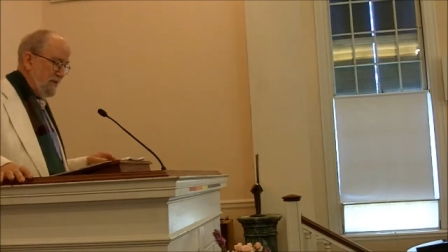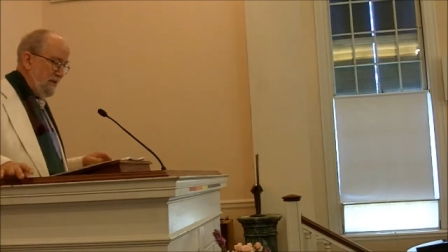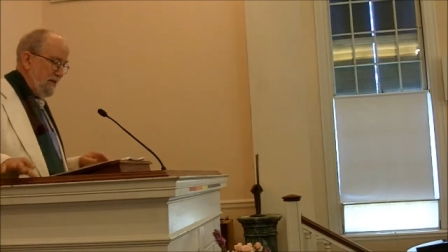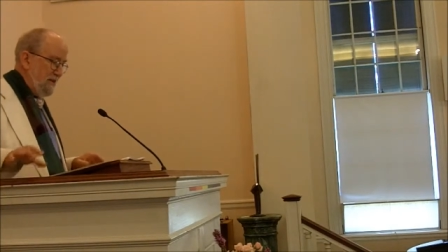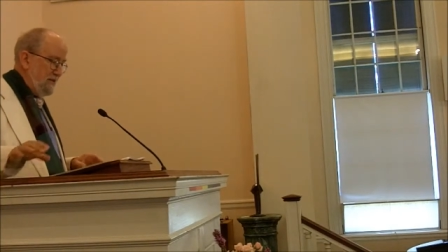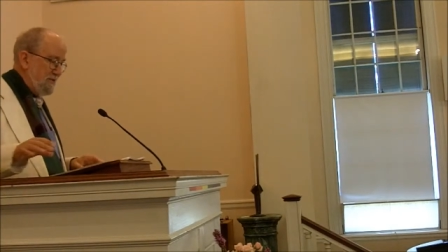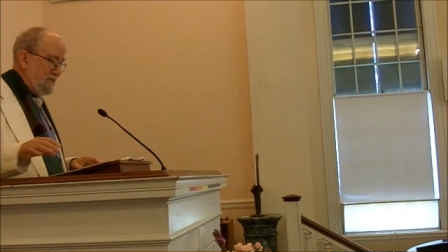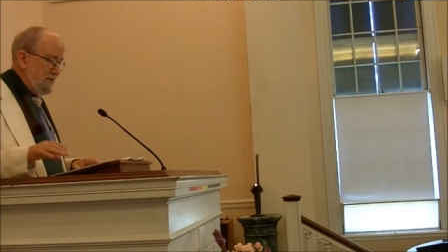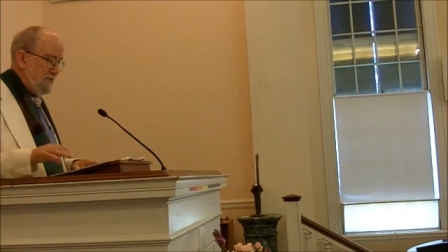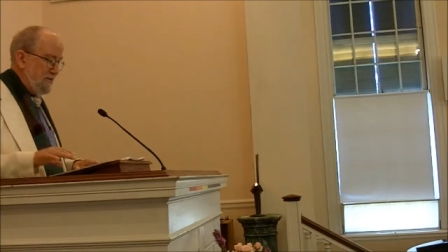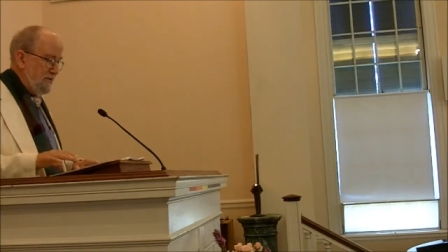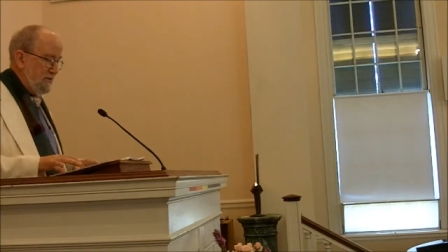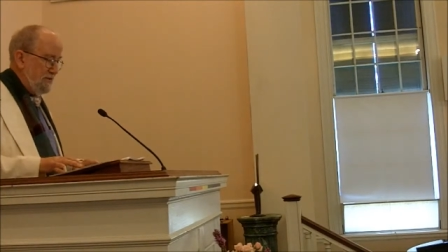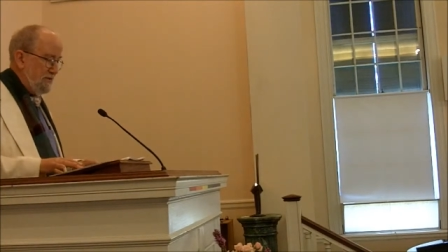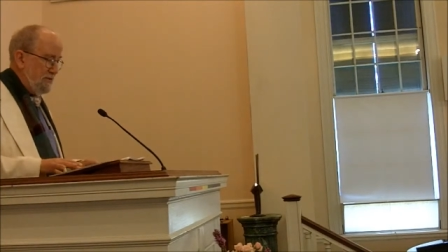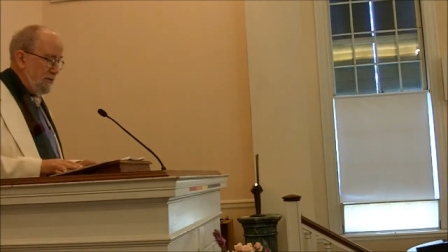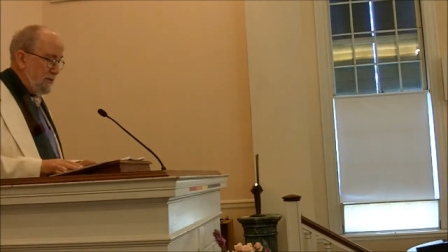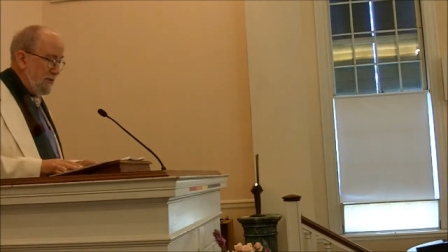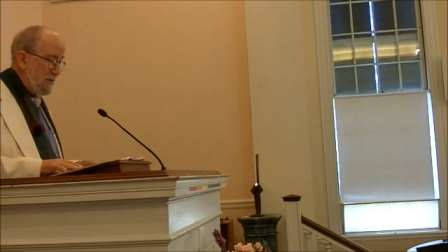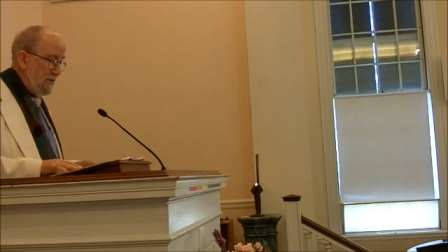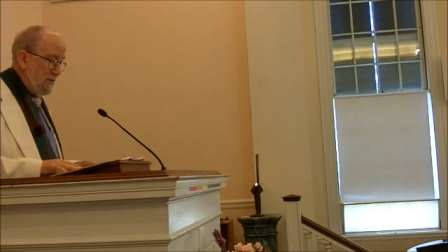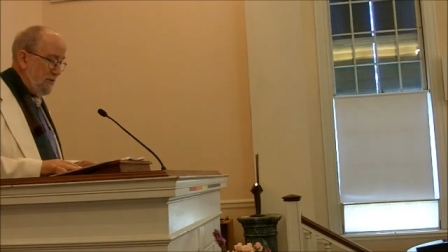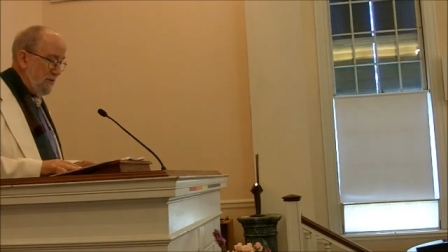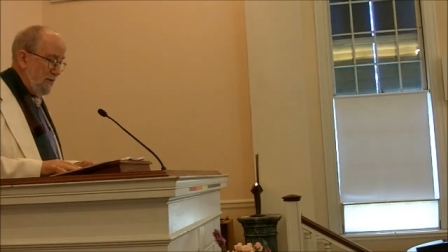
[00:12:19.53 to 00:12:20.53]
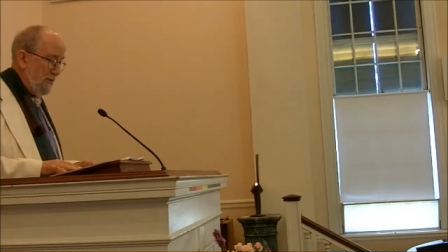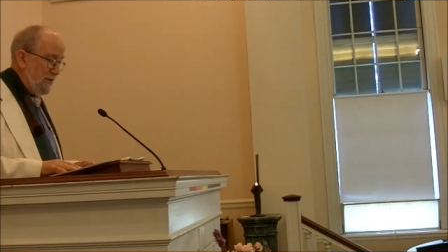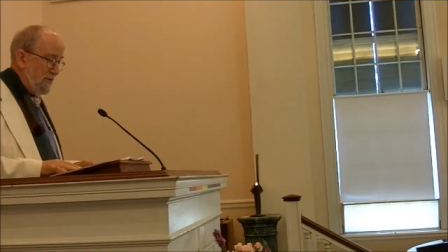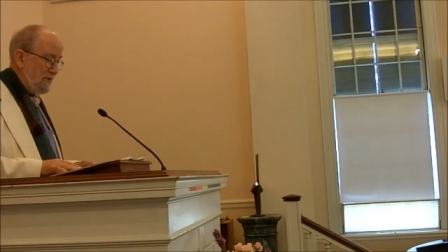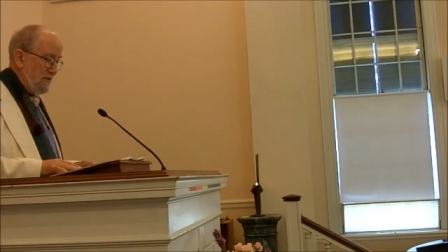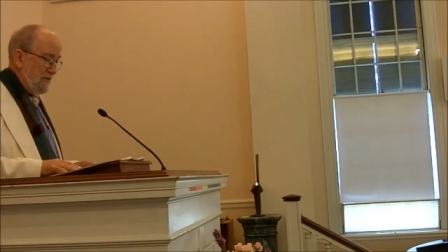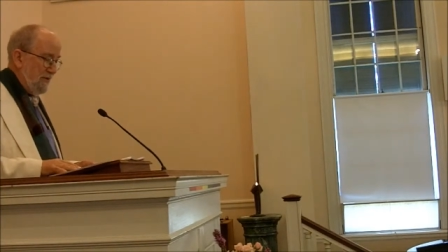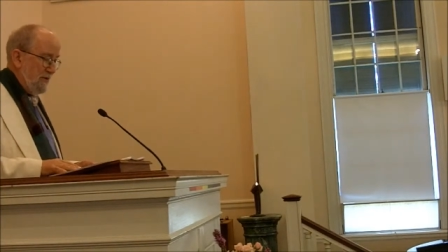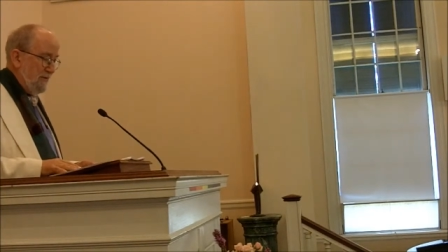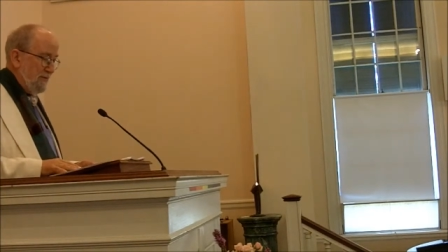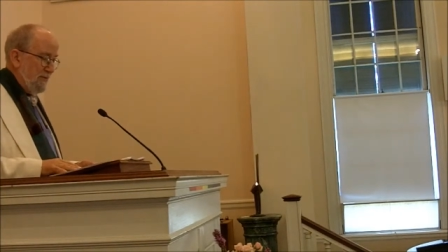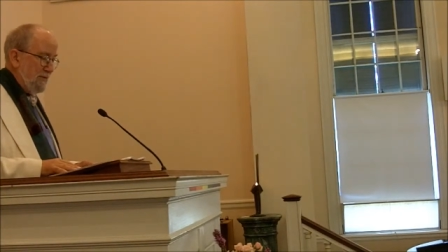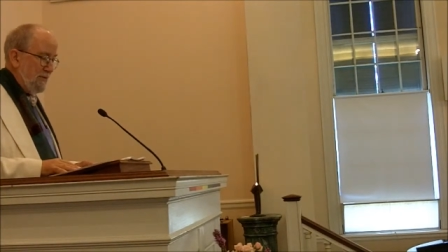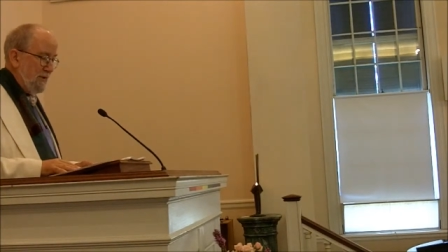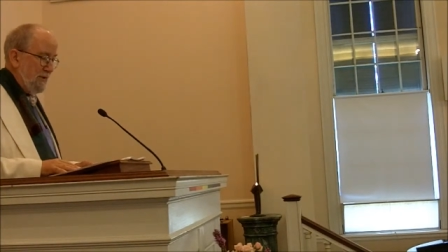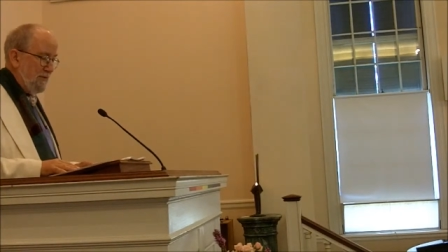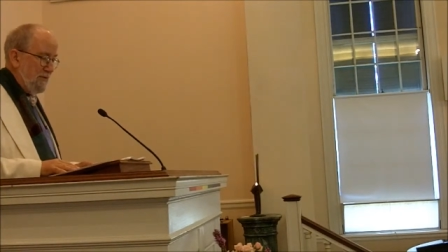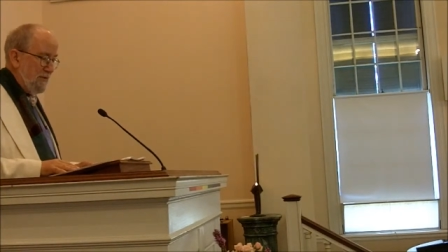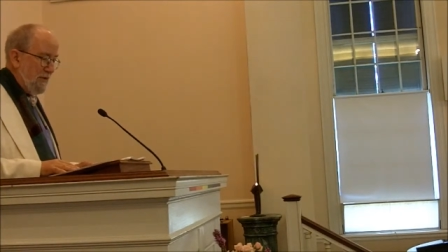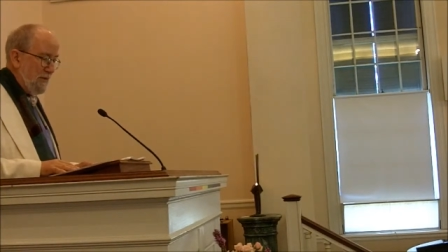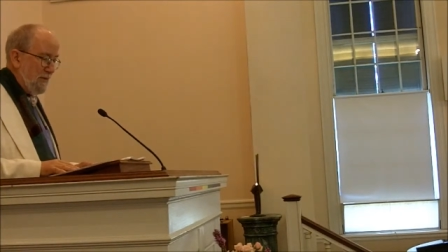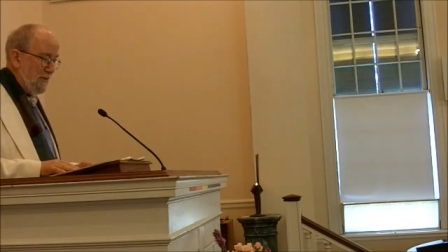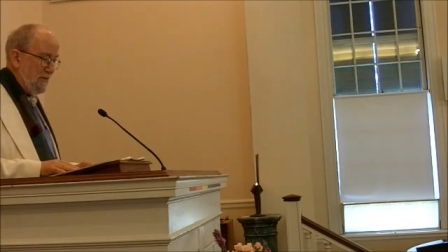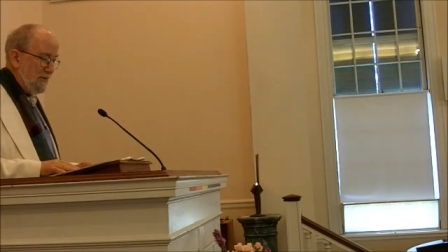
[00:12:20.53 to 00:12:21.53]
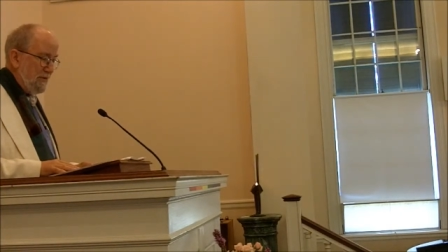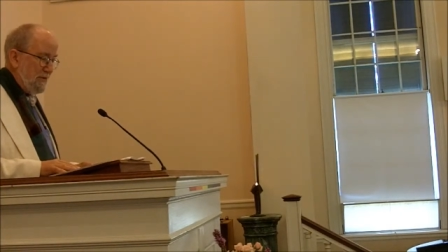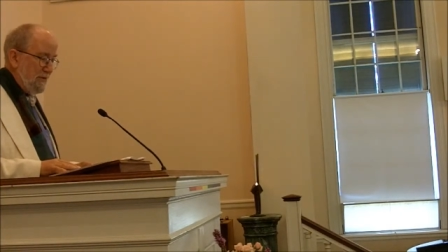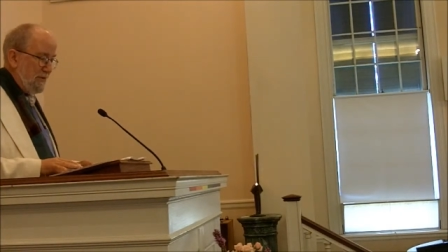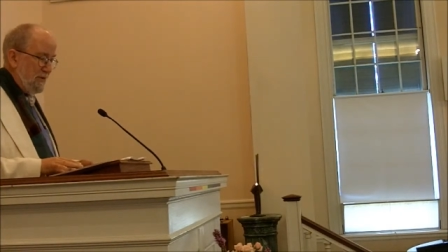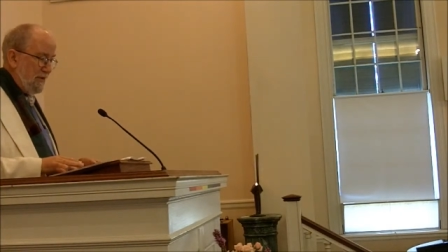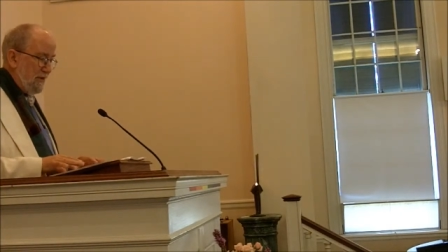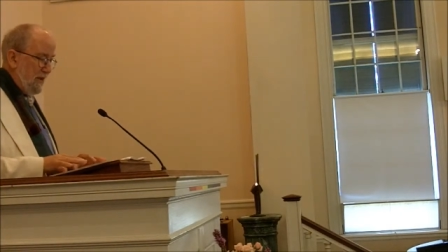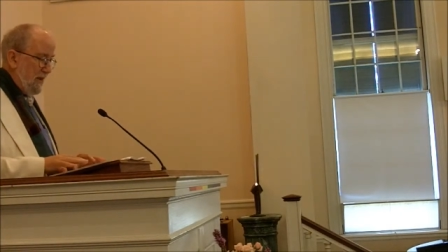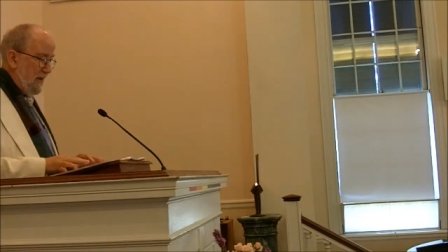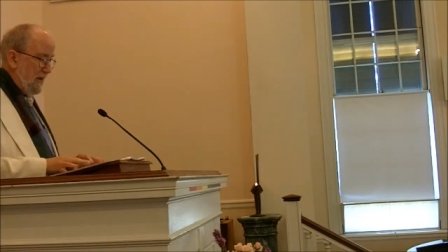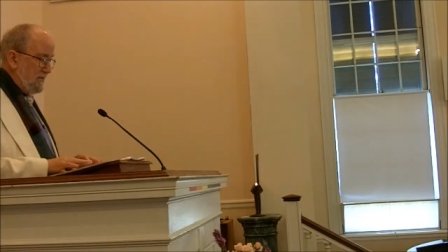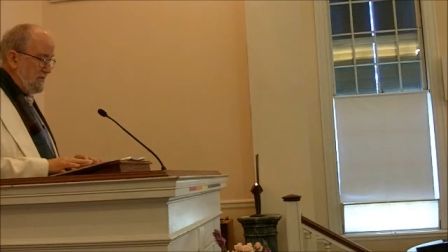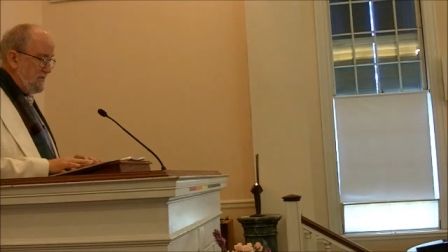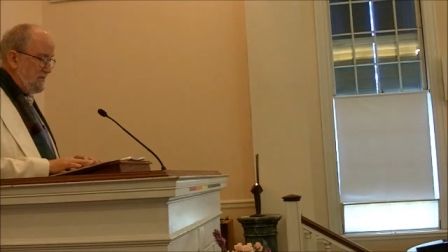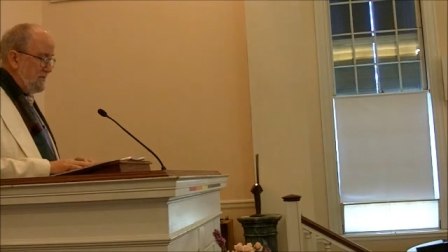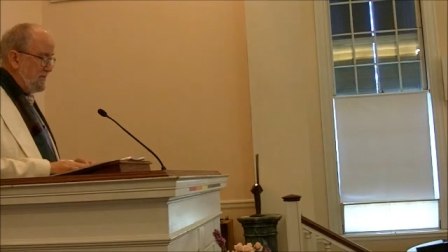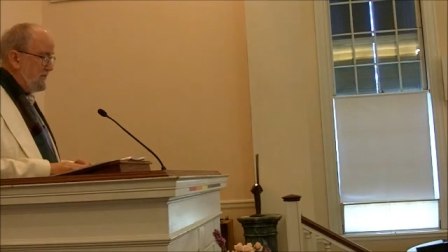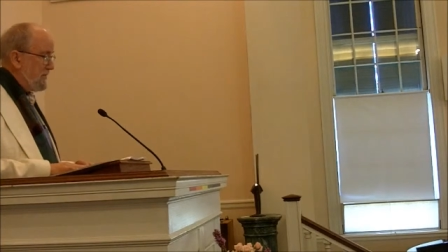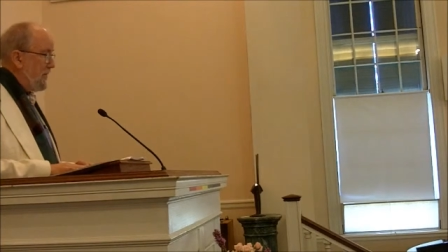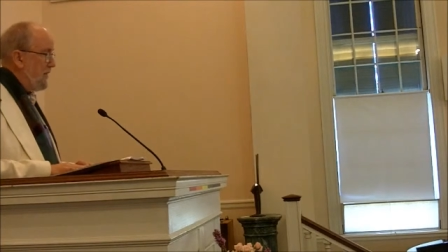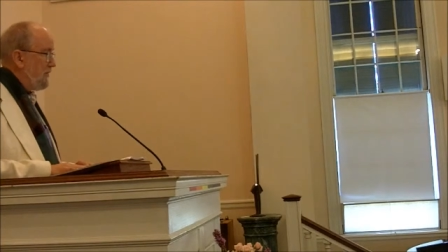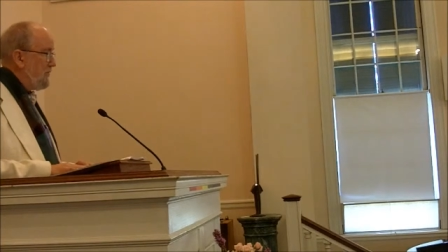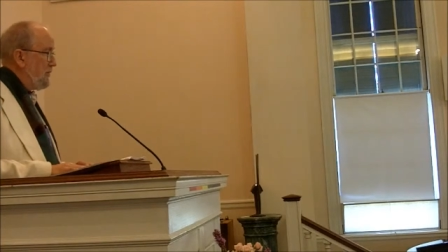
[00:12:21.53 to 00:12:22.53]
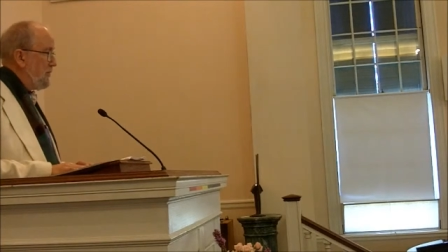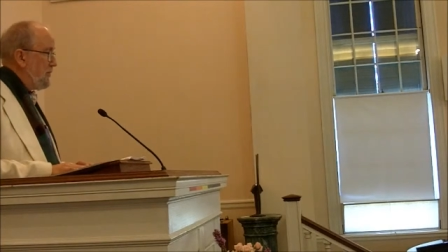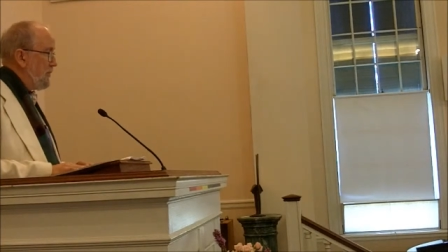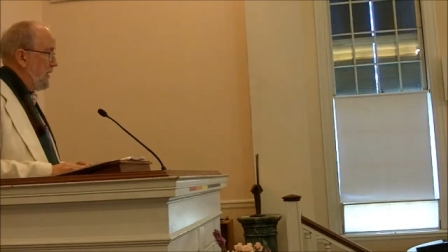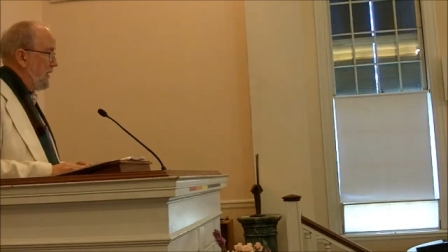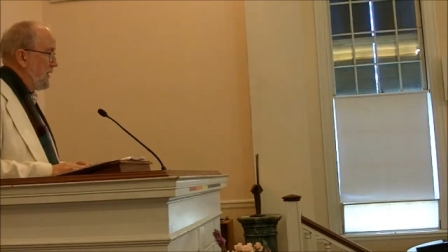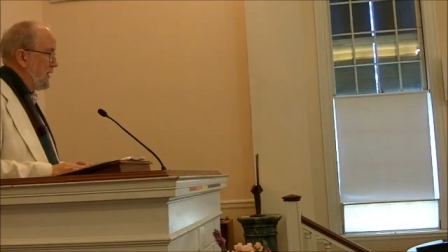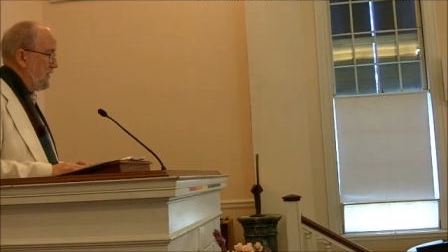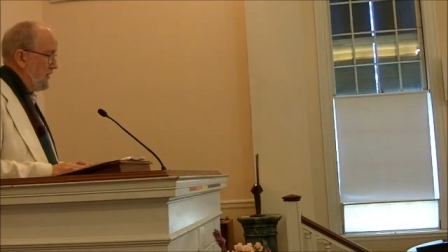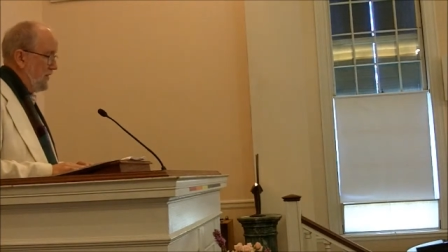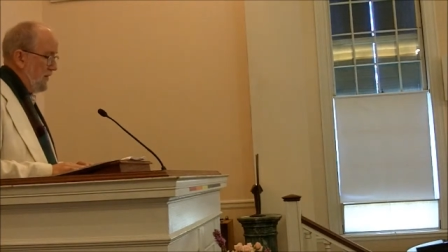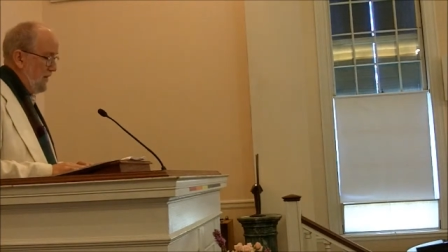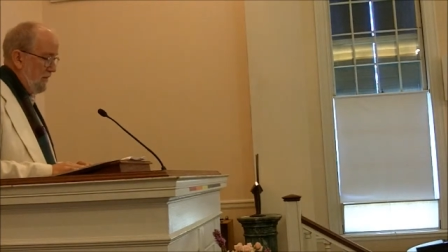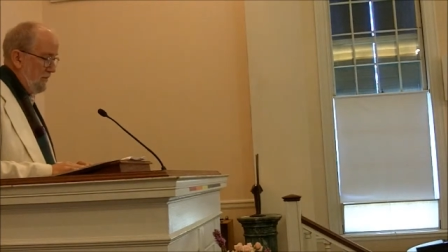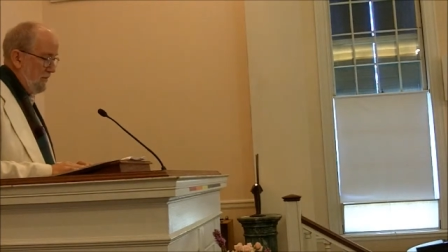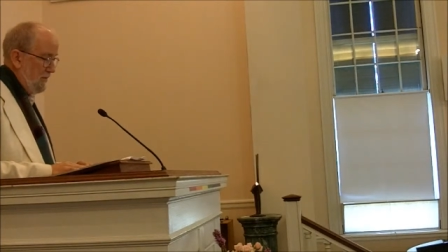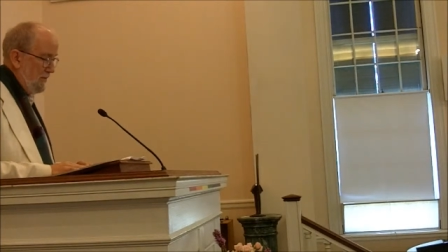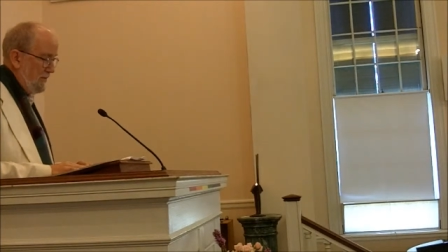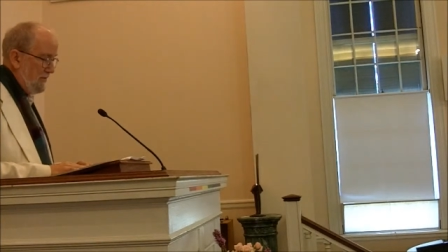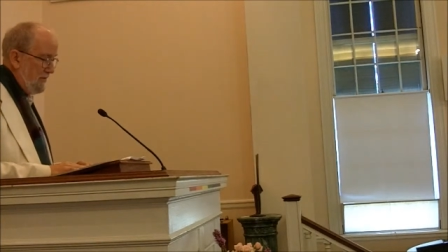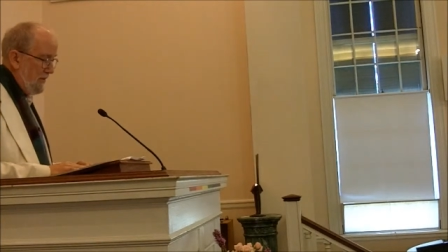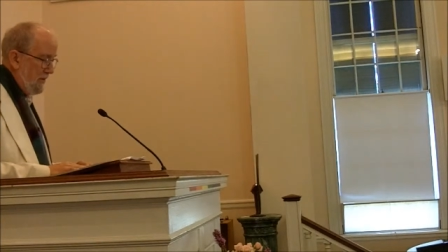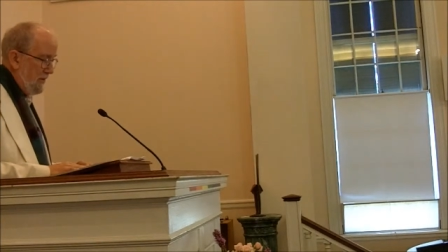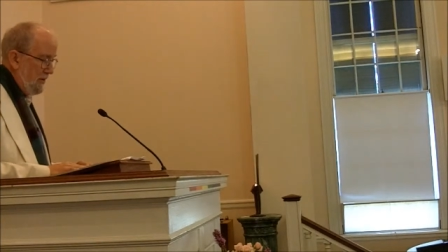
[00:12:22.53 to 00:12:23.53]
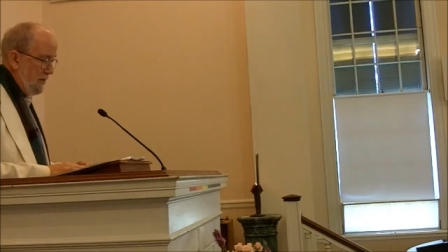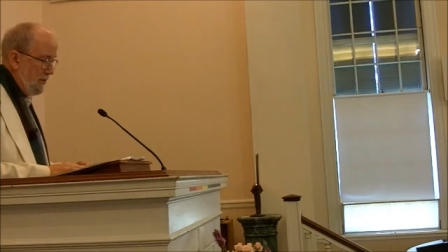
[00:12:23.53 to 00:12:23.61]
issued 3 bulls confirming that the lands discovered by Columbus